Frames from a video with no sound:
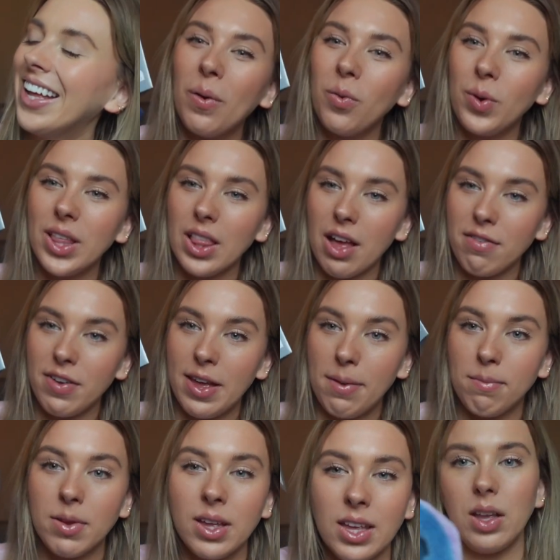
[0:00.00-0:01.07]
We love
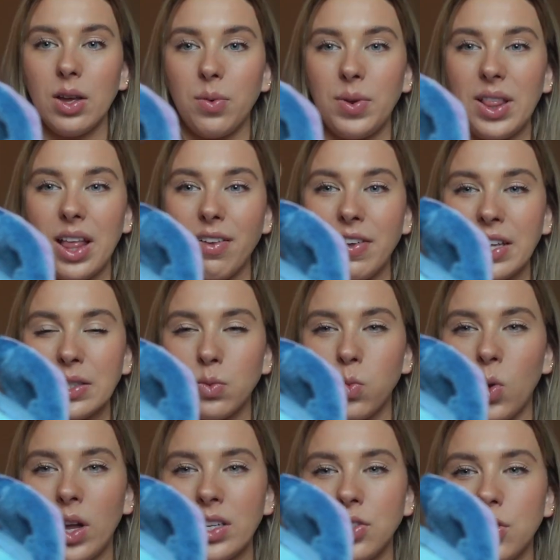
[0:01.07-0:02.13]
him. We love his
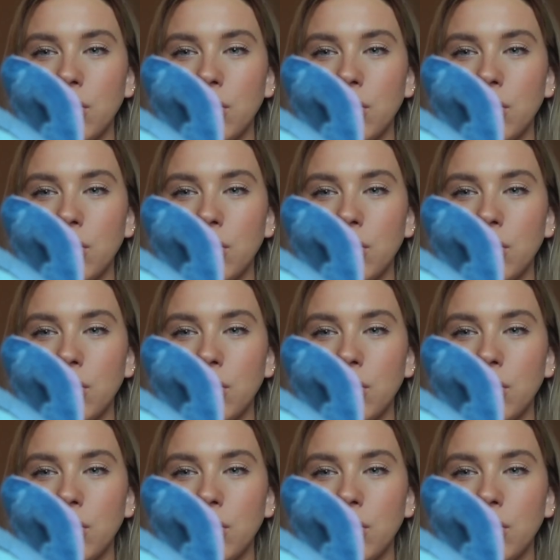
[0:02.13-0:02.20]
one